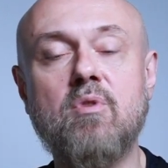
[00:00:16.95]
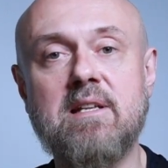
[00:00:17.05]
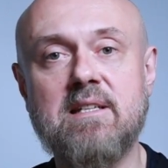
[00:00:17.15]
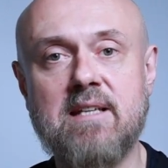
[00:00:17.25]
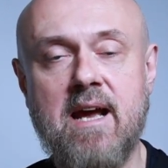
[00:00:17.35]

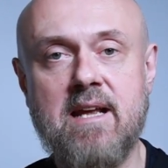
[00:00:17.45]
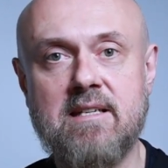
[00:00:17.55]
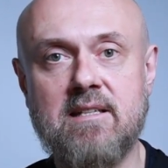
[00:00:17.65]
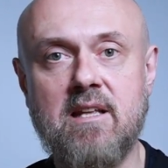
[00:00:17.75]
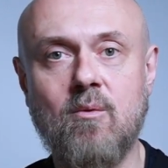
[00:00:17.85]

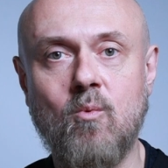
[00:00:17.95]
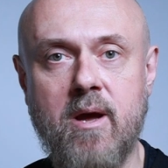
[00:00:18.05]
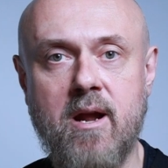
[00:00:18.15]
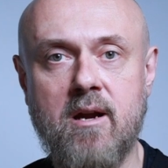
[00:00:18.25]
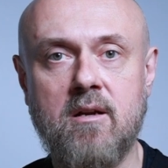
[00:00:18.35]
precisely
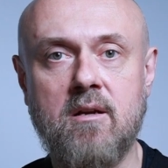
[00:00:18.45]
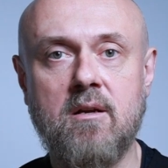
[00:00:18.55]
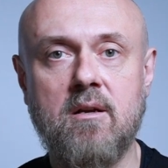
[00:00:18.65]
where